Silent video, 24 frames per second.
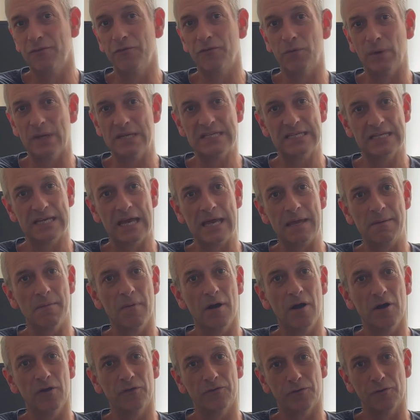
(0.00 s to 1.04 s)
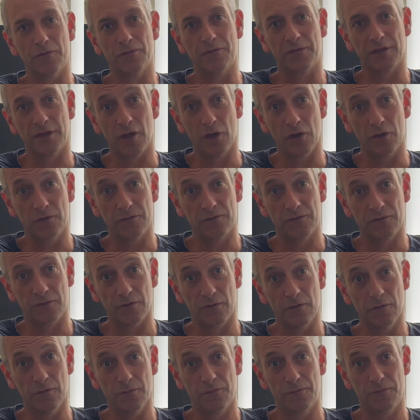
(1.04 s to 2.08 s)
28 miles off the coast
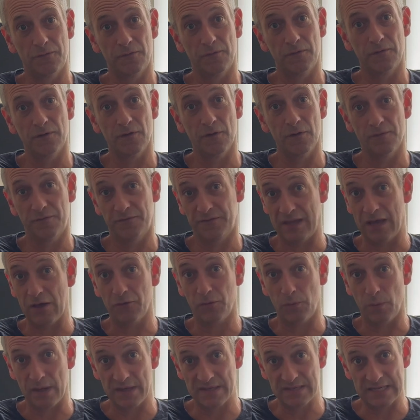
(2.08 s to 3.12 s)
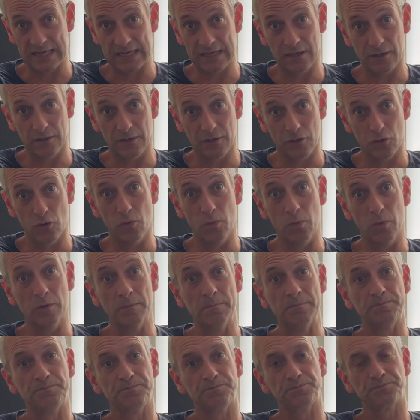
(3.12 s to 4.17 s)
of southwest England,
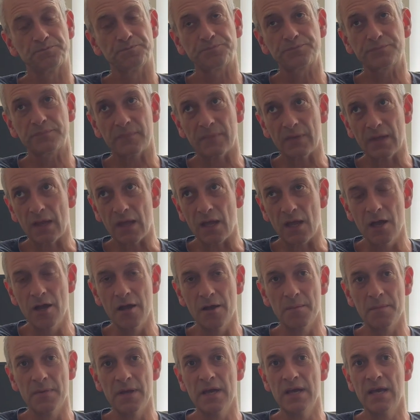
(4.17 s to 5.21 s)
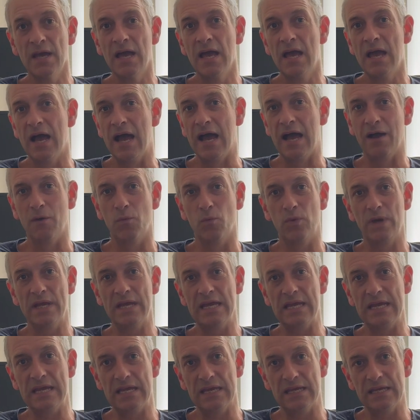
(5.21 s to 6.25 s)
Cornwall. And
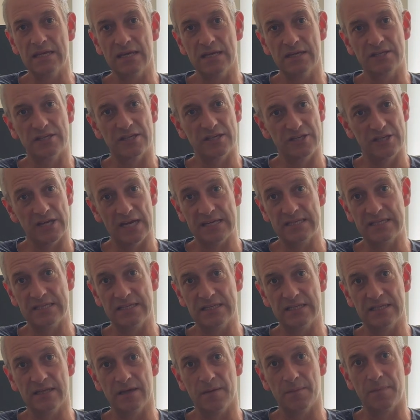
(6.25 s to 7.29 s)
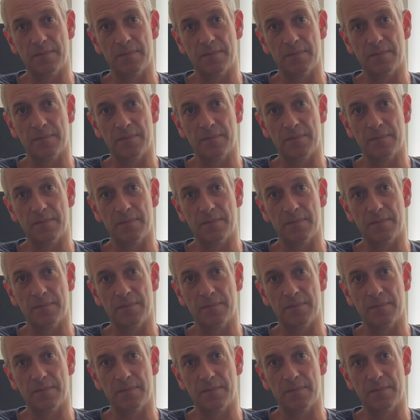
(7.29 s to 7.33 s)
we suggested that